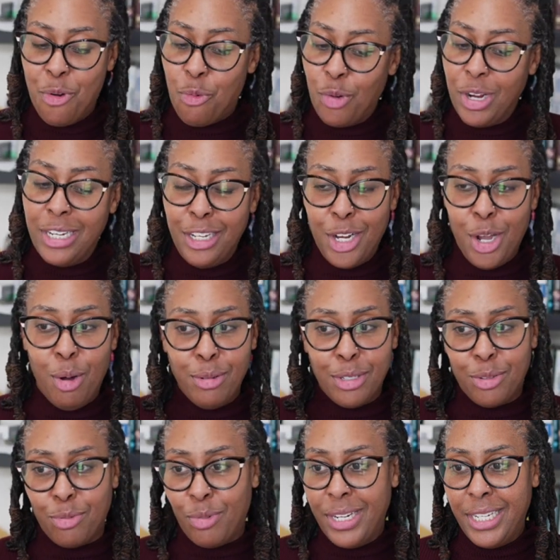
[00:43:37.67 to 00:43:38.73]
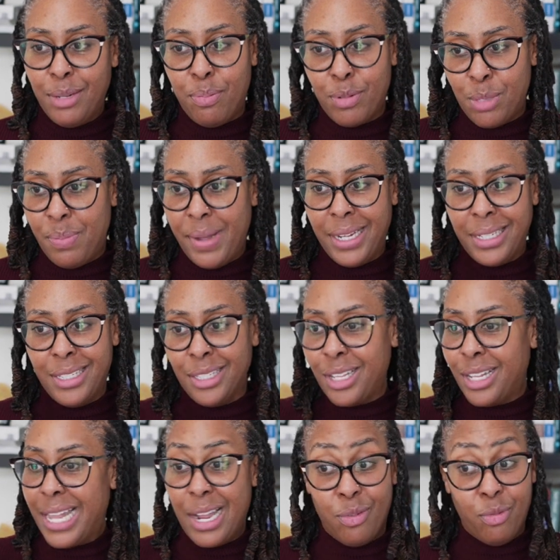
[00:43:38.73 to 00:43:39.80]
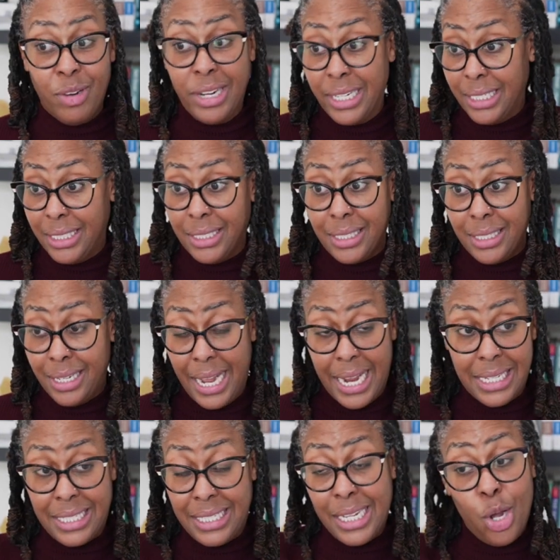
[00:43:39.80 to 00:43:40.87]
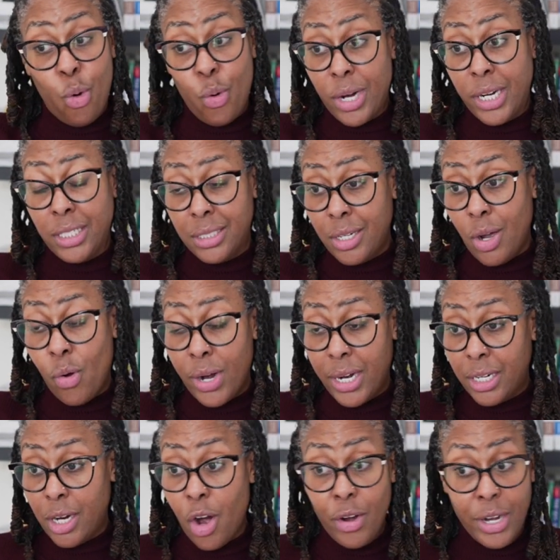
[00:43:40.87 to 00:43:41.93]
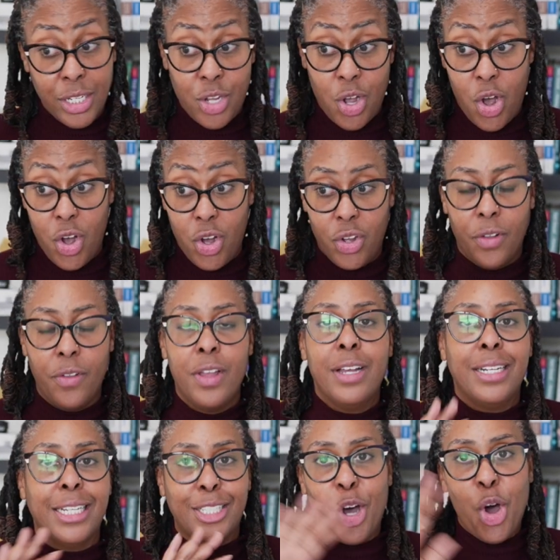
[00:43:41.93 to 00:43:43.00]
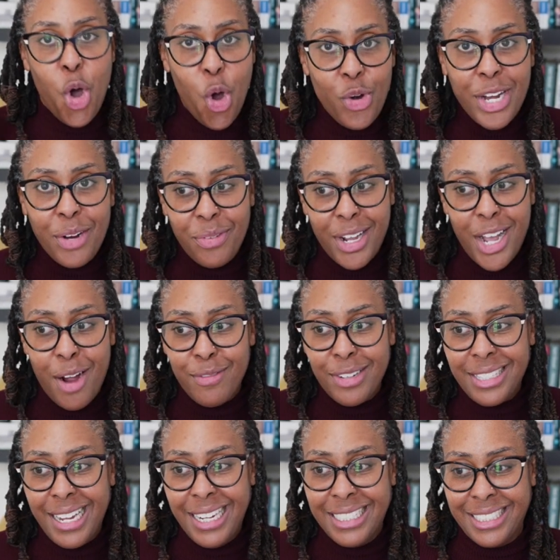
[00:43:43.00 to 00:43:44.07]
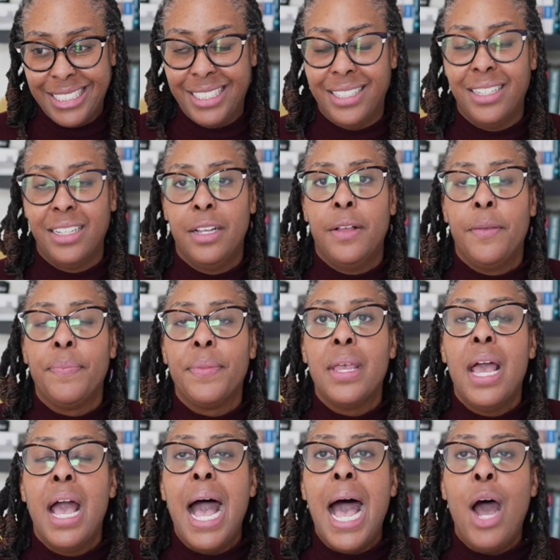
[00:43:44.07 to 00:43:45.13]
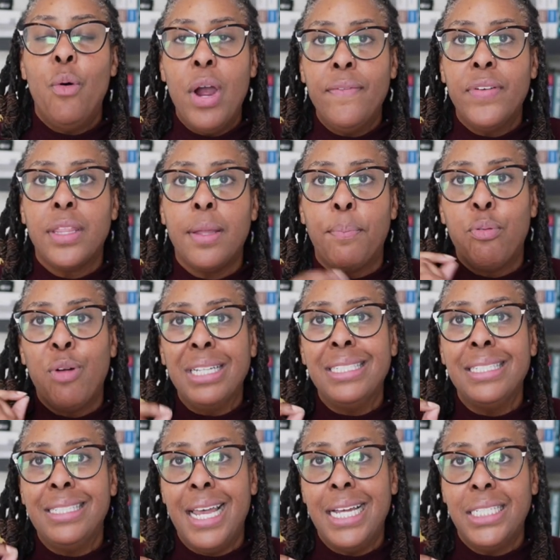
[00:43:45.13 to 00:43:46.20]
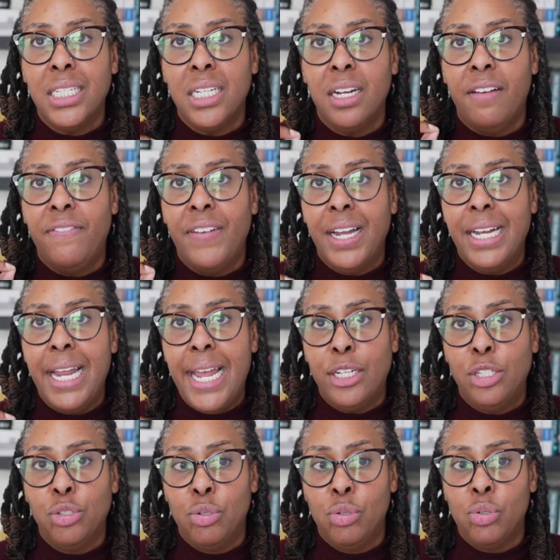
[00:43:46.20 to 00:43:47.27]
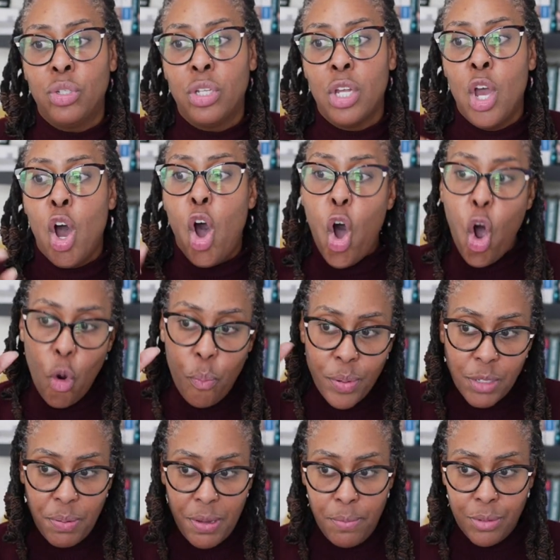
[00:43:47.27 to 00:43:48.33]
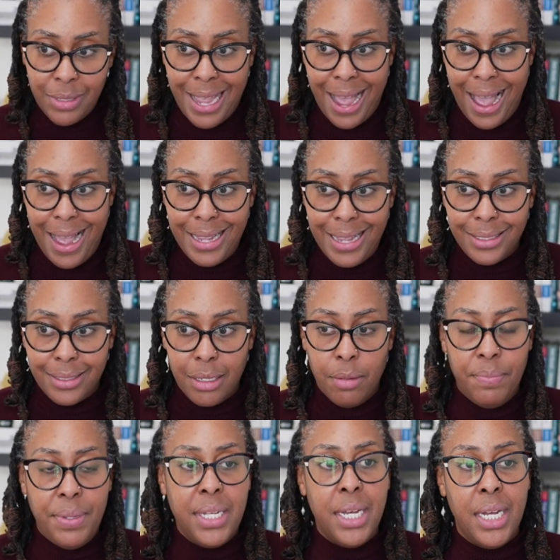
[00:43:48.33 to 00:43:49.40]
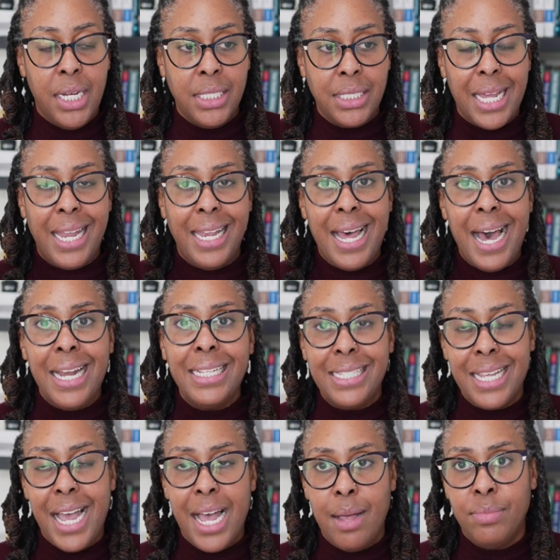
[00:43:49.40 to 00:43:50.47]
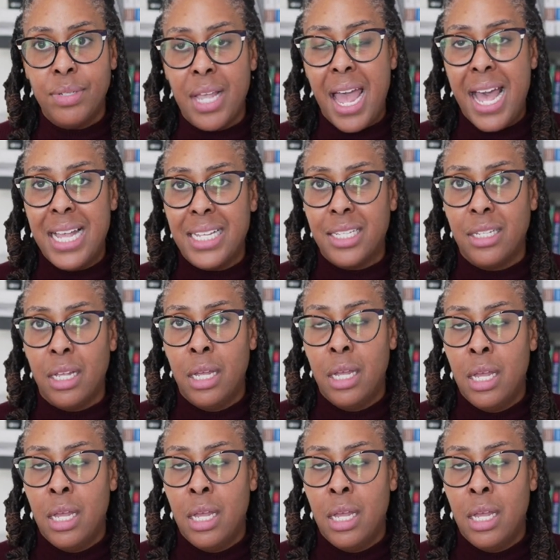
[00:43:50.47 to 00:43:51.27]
Read the notes, read the prospectus, like read it, like sit on an earnings call. That's a whole different conversation. However, the presentation of the financials opens people's eyes because a lot of times as